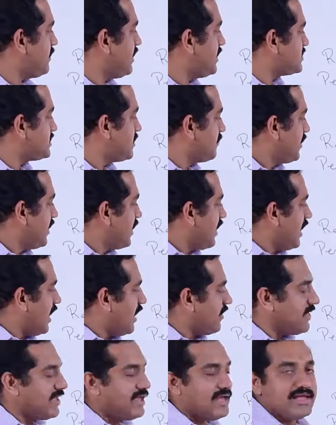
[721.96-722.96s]
means
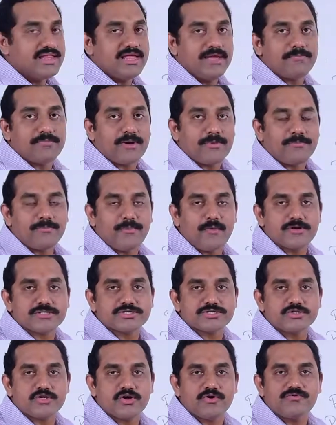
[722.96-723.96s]
the
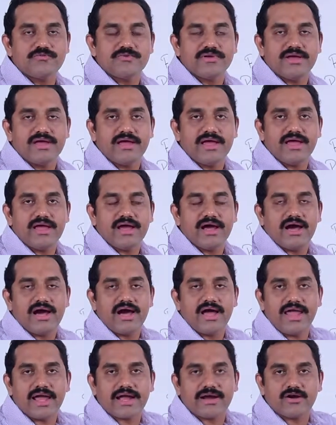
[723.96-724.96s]
proportion of
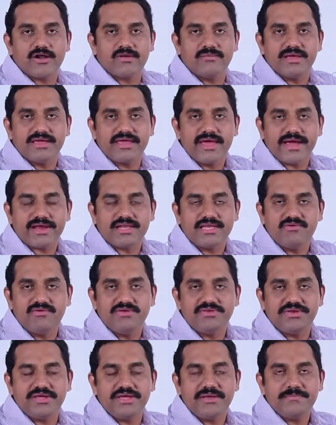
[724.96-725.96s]
economic
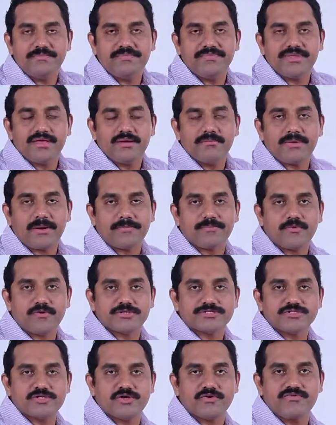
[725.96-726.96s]
activity,
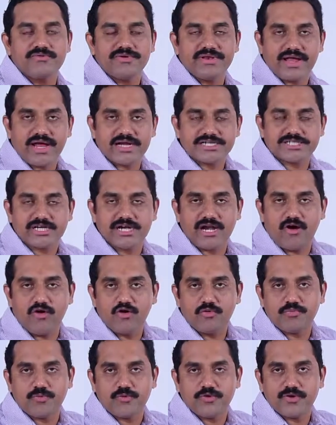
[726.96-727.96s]
proportion of national
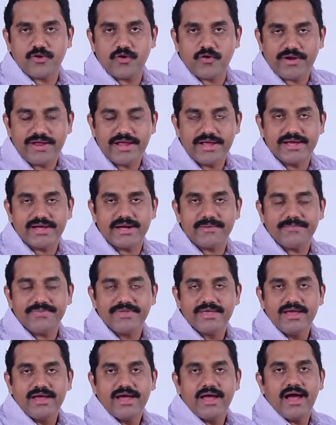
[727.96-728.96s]
output or income
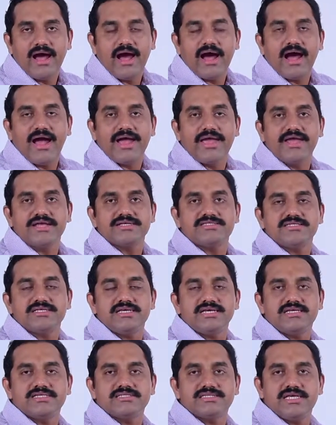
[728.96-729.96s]
is
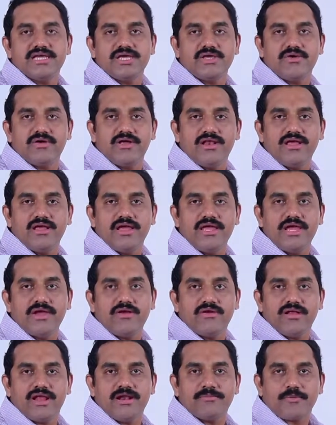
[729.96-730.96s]

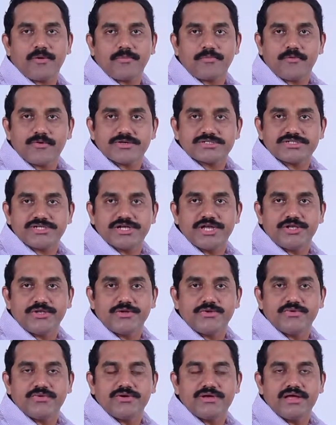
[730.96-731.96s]
equal and
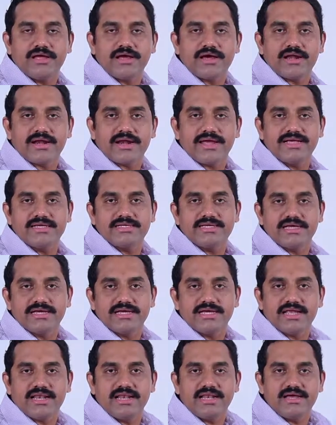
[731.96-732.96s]
proportionate to
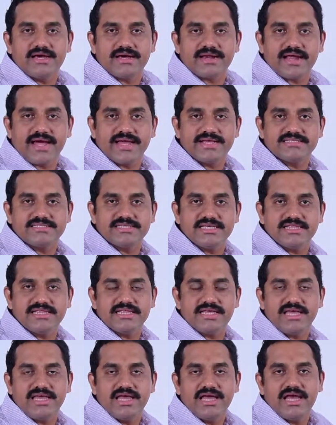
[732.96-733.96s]
rising
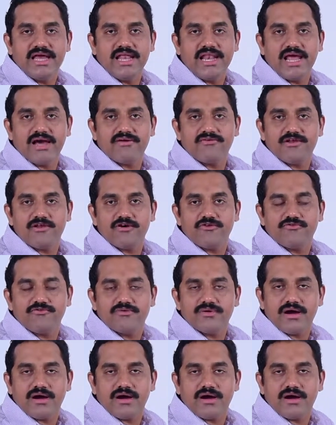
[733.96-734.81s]
the level of